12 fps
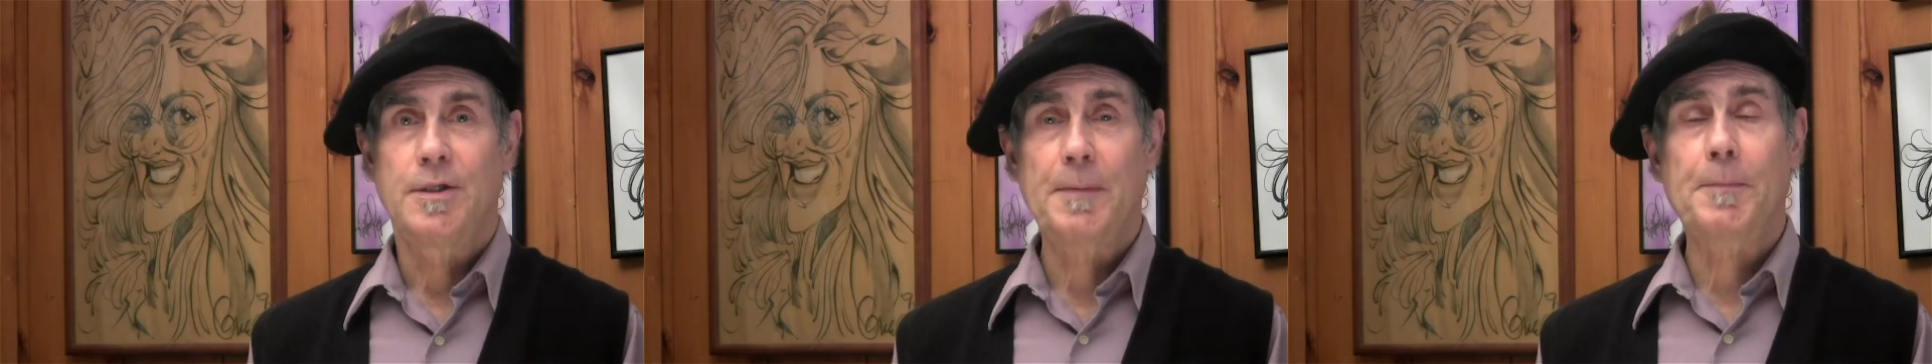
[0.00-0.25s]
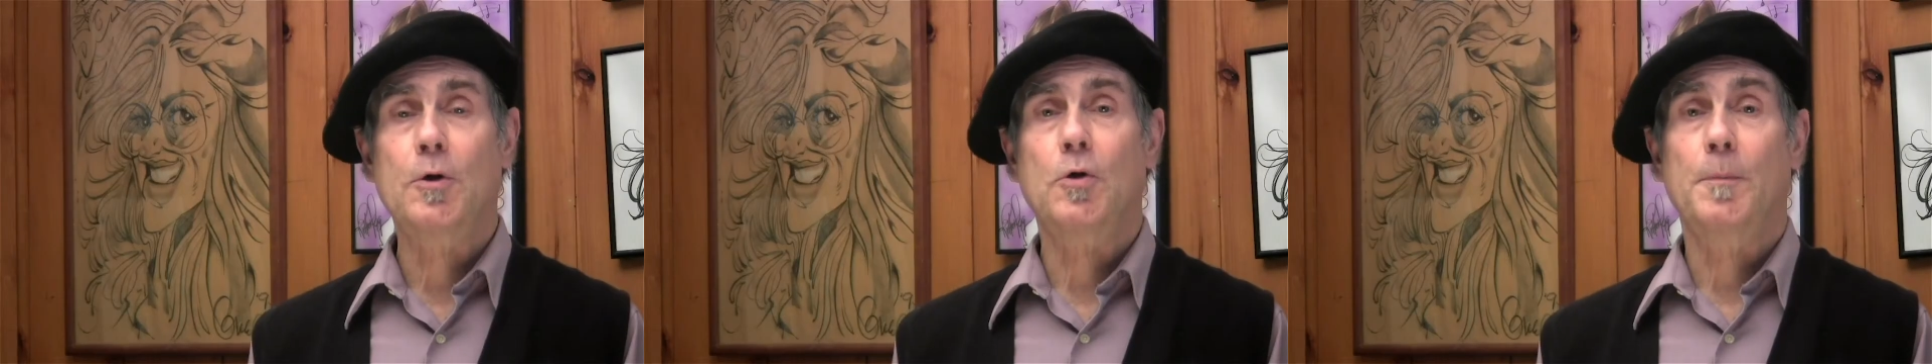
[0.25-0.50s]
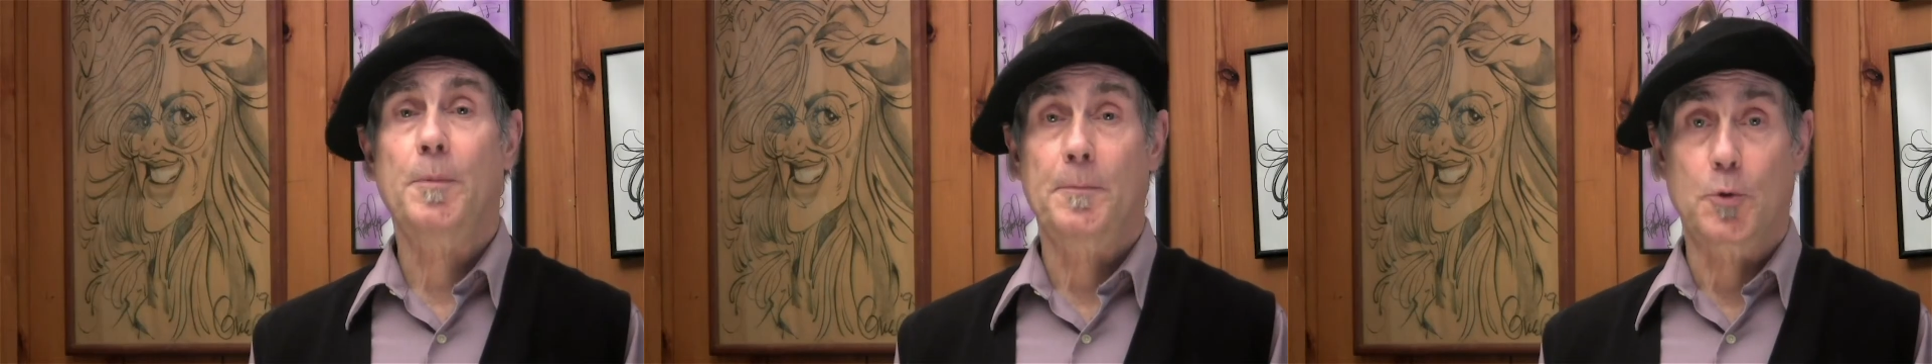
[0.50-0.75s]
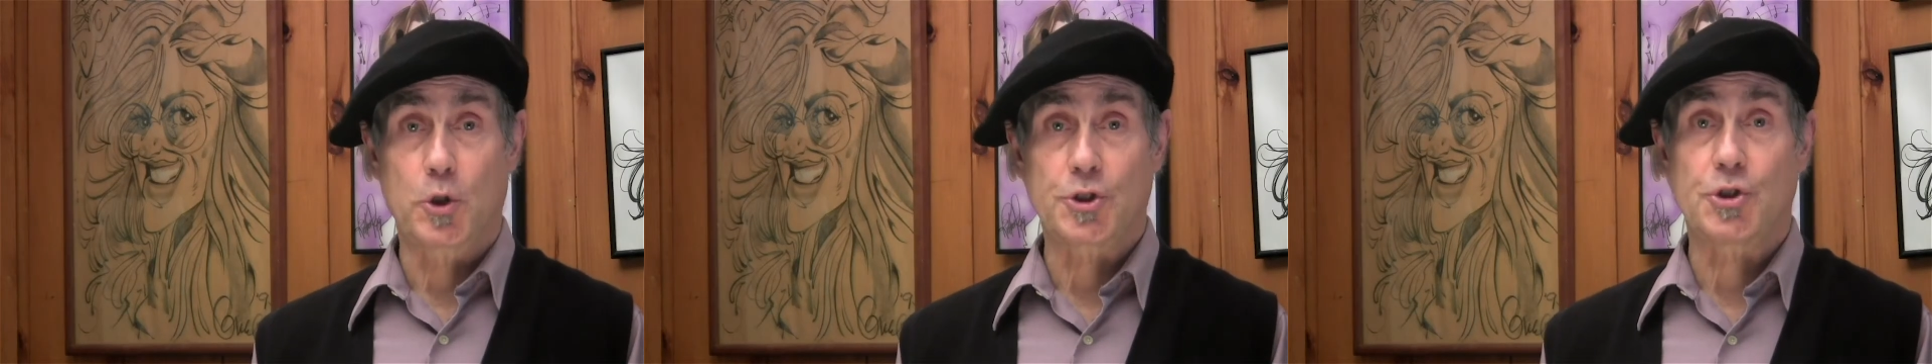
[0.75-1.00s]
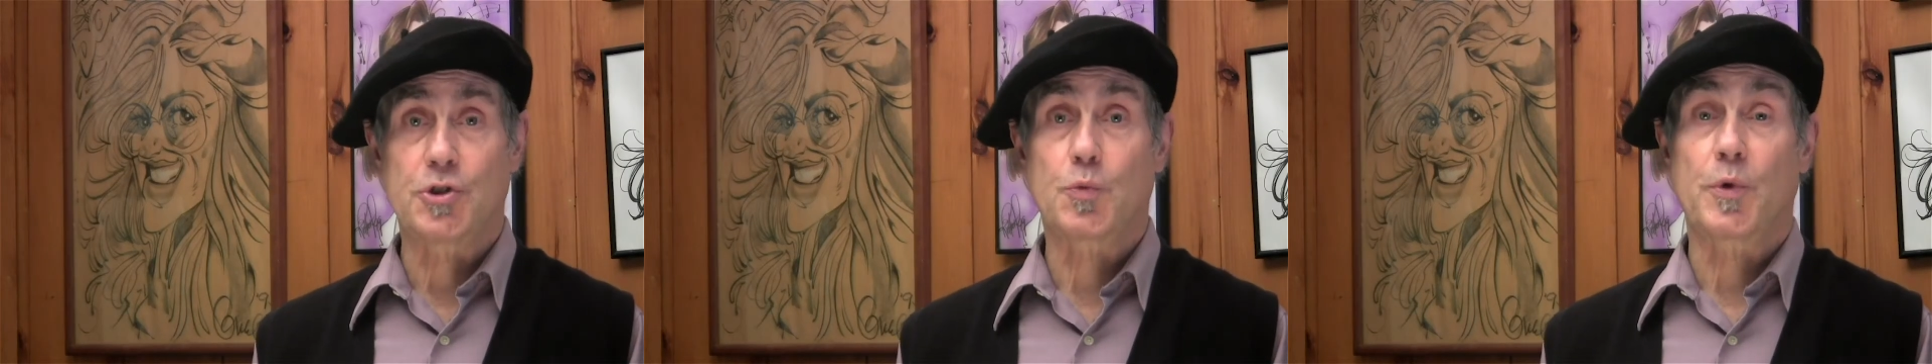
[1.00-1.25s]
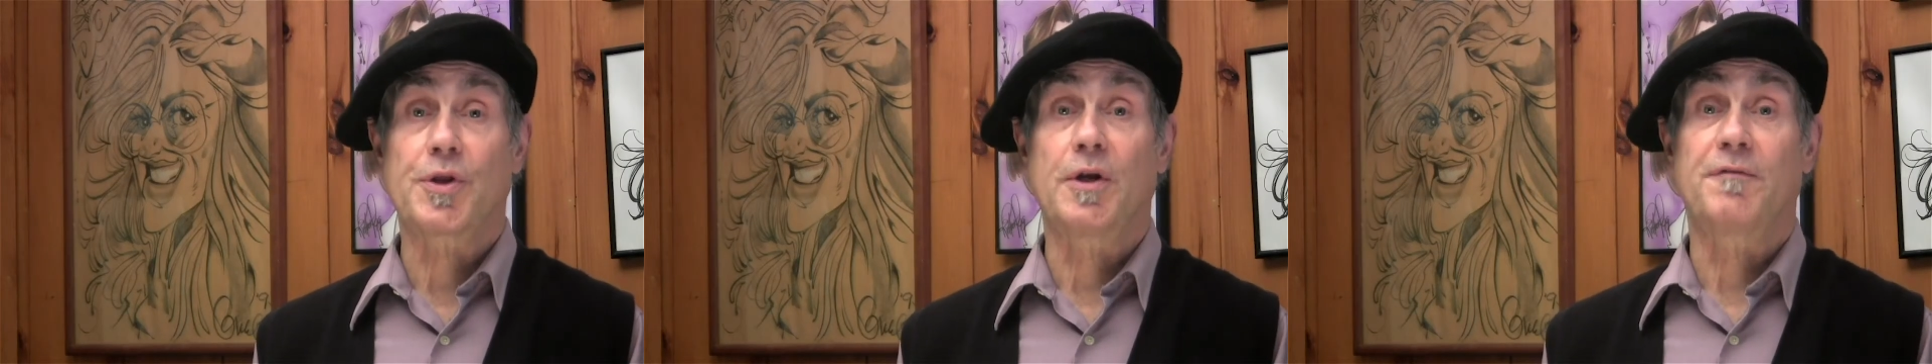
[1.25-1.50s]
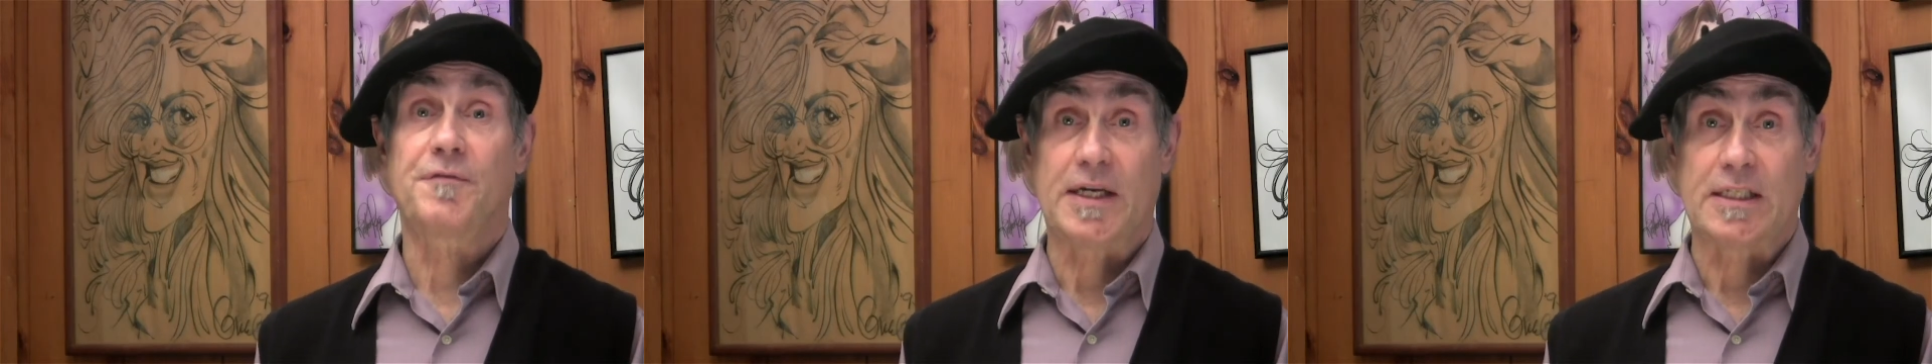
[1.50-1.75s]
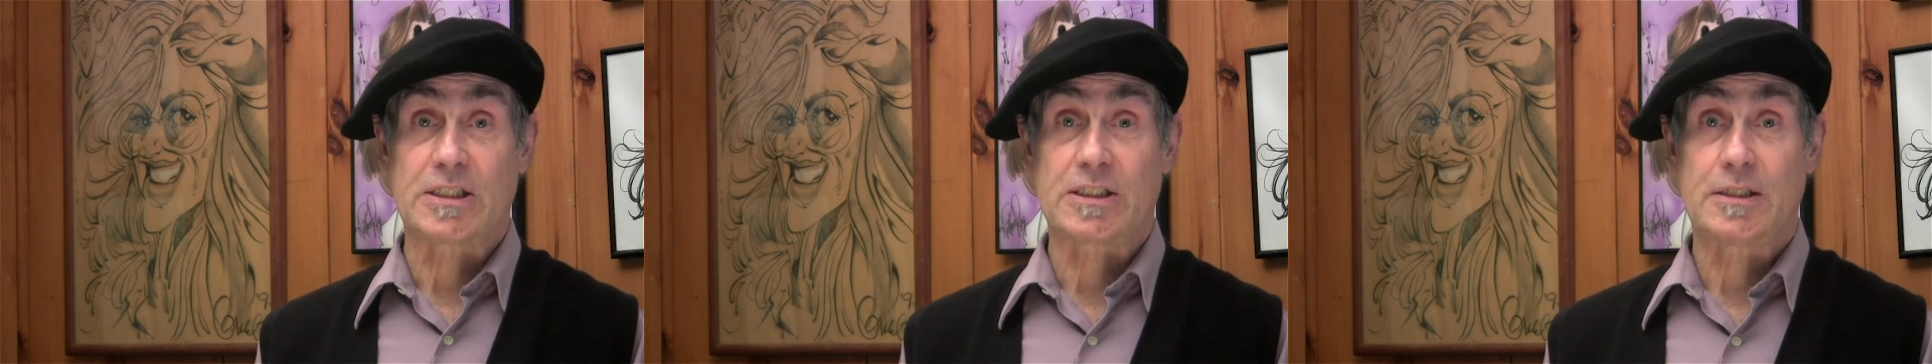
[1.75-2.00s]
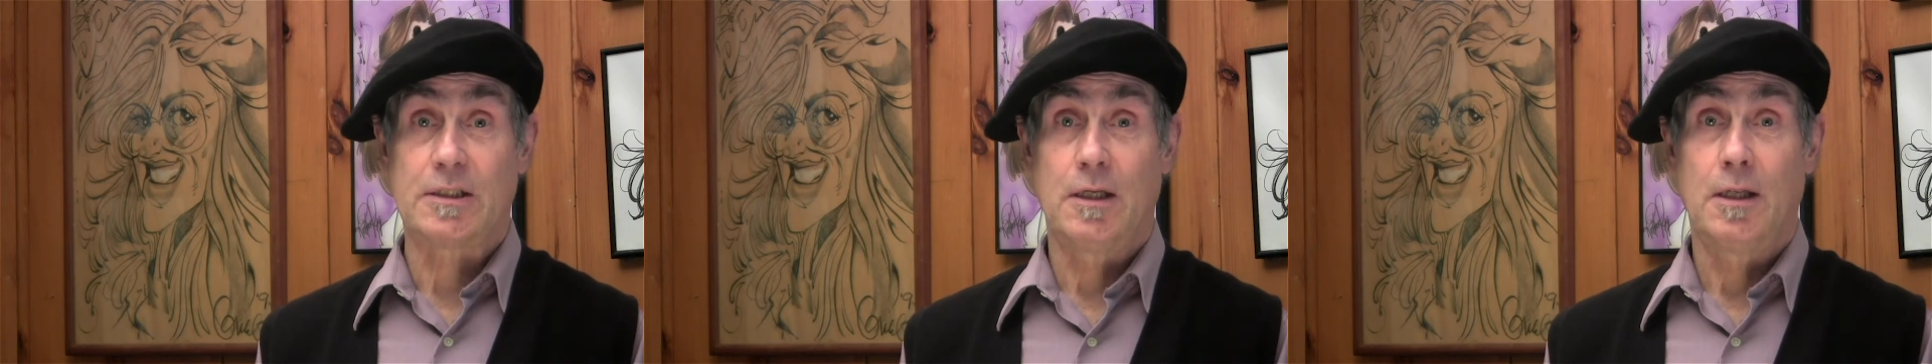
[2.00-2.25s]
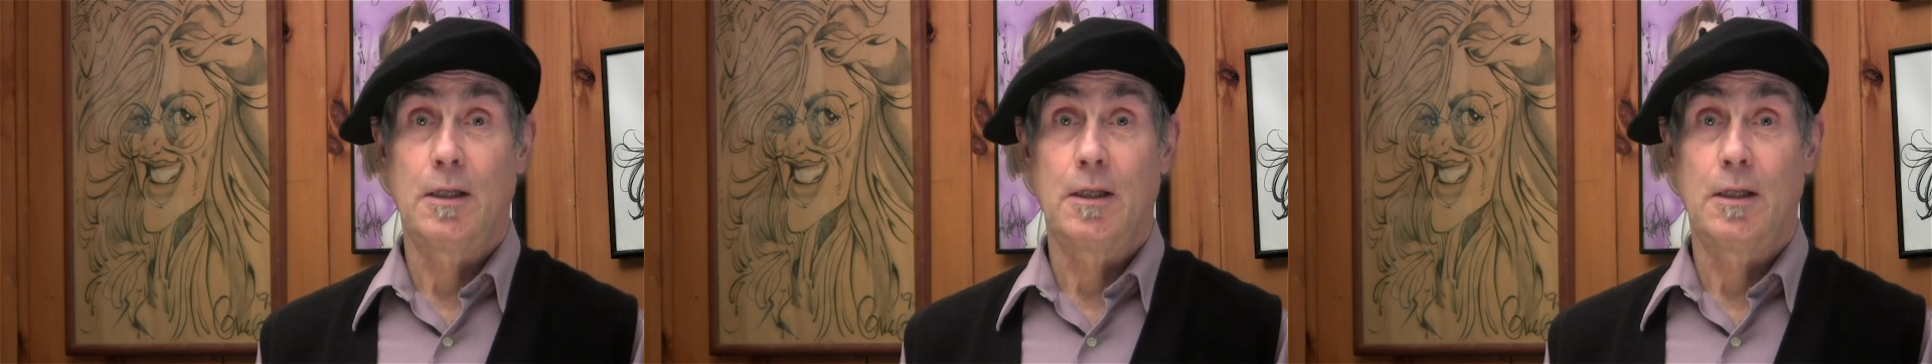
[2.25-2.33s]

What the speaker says: Typical proportions within a face.